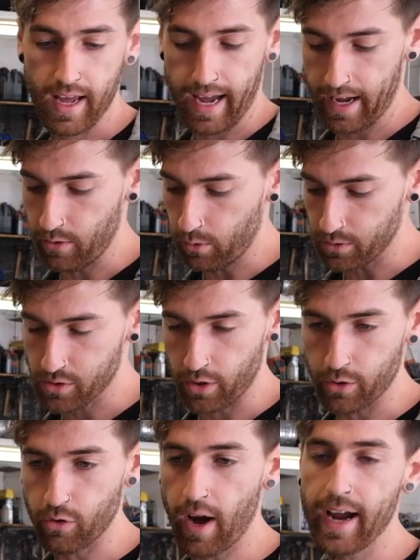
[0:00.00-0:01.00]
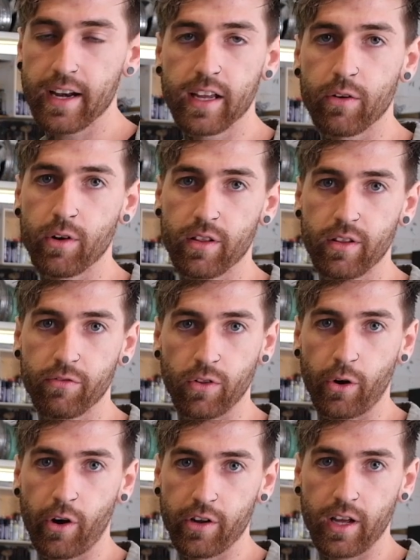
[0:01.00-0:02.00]
and also grey to get rid of the
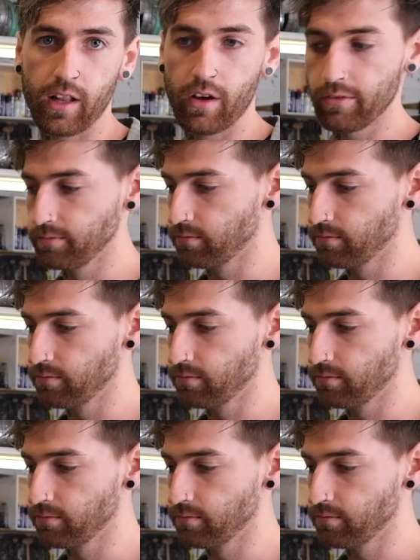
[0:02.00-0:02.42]
fluoro yellow.